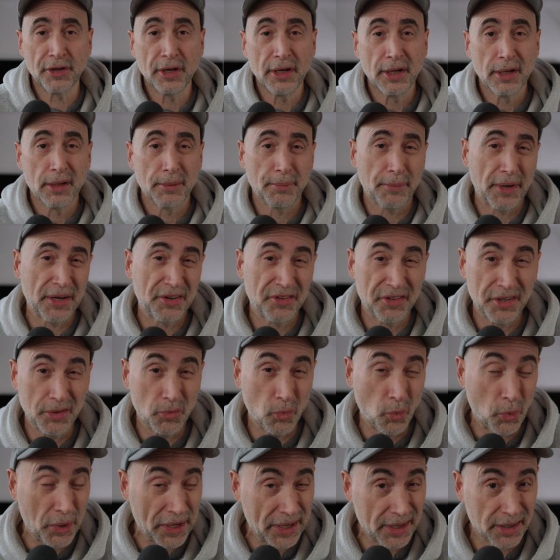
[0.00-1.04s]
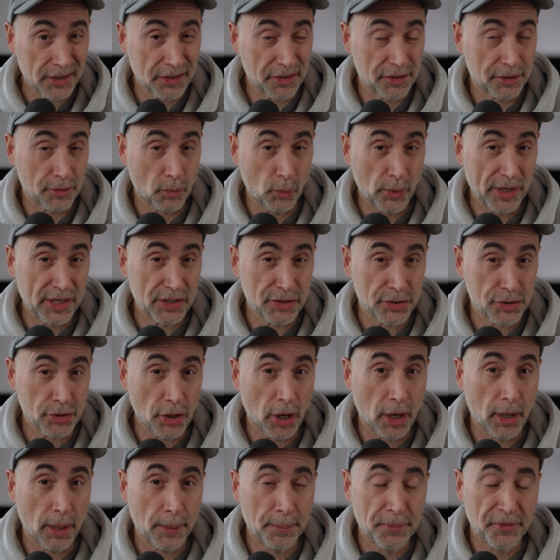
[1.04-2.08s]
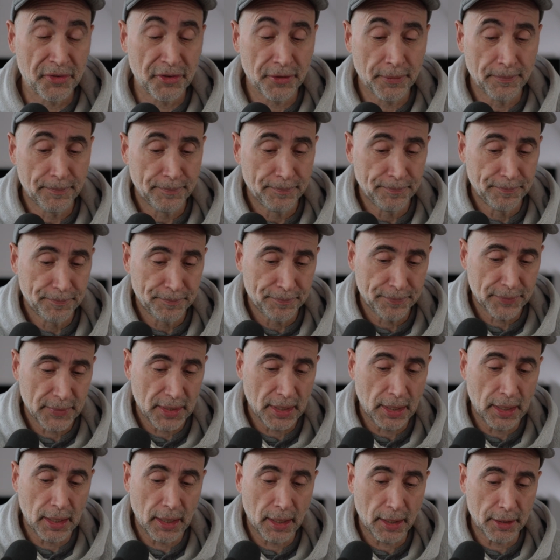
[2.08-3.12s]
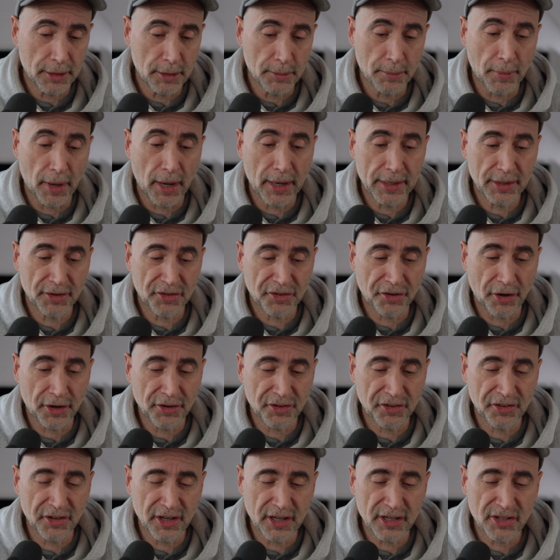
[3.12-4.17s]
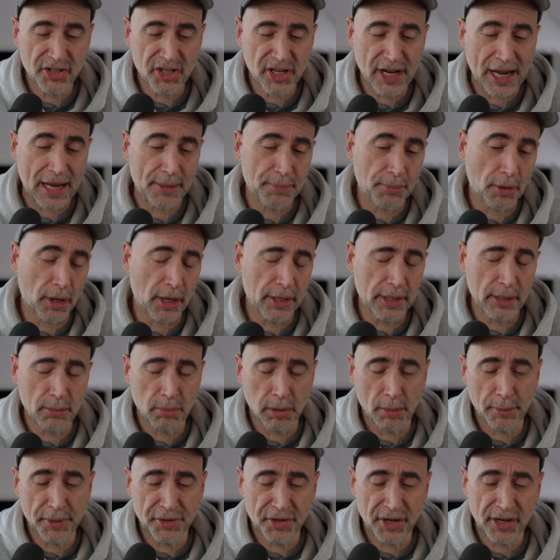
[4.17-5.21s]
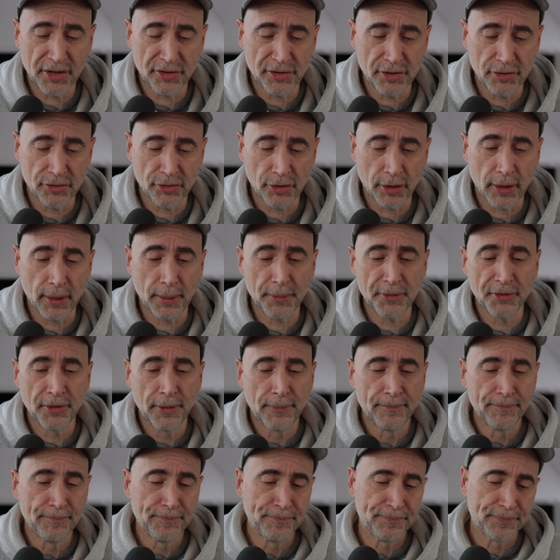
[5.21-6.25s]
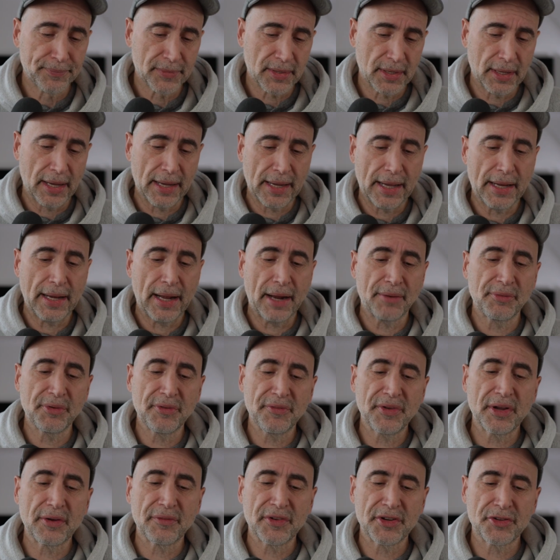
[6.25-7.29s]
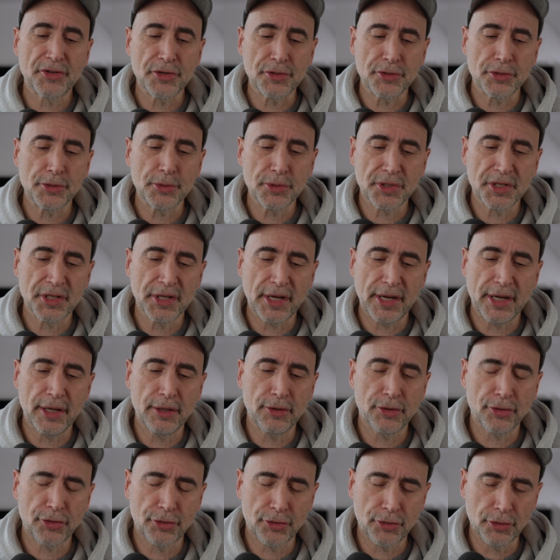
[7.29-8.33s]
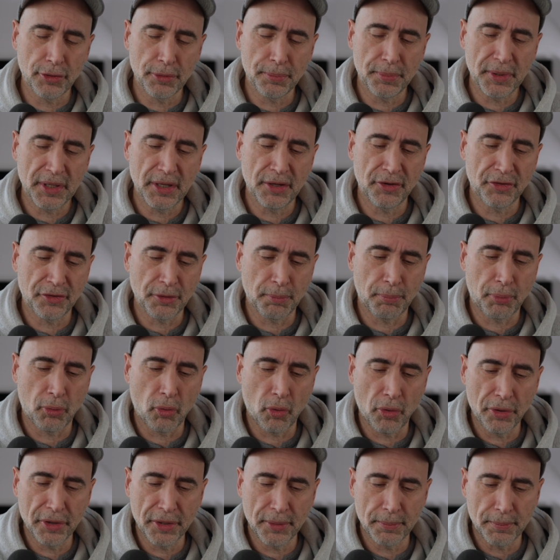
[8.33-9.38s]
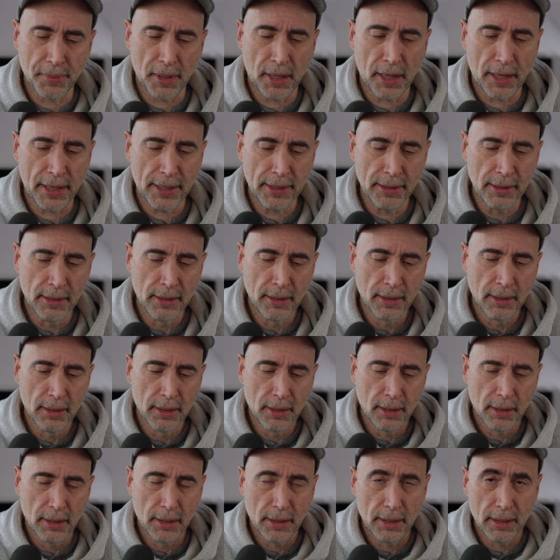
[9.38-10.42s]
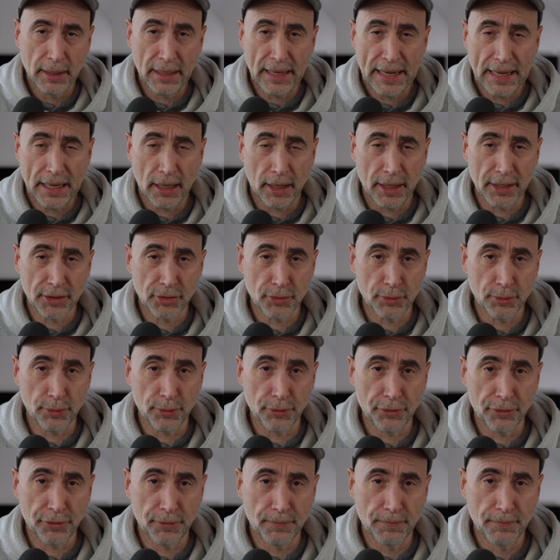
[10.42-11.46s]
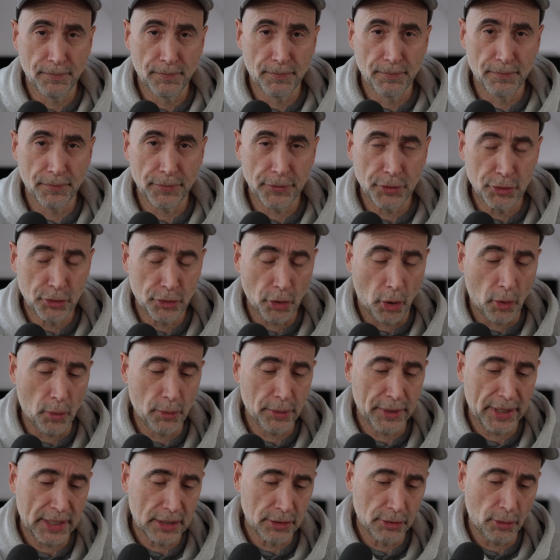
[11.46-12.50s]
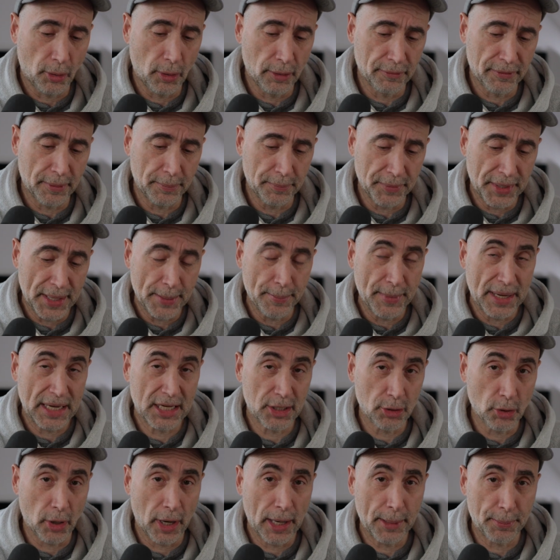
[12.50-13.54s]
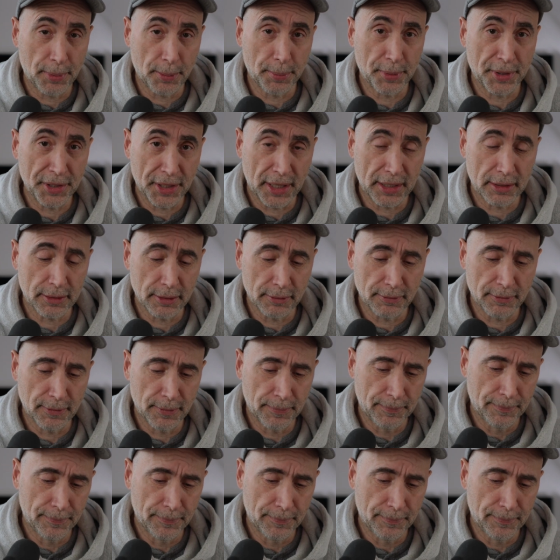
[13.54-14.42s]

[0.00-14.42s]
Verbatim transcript: You might see Wix, Wix jobs. Uh, you might start seeing chatbot implementation jobs. Again, everything that you do today should be supported by AI tools. Don't ignore them. They make you hyper productive.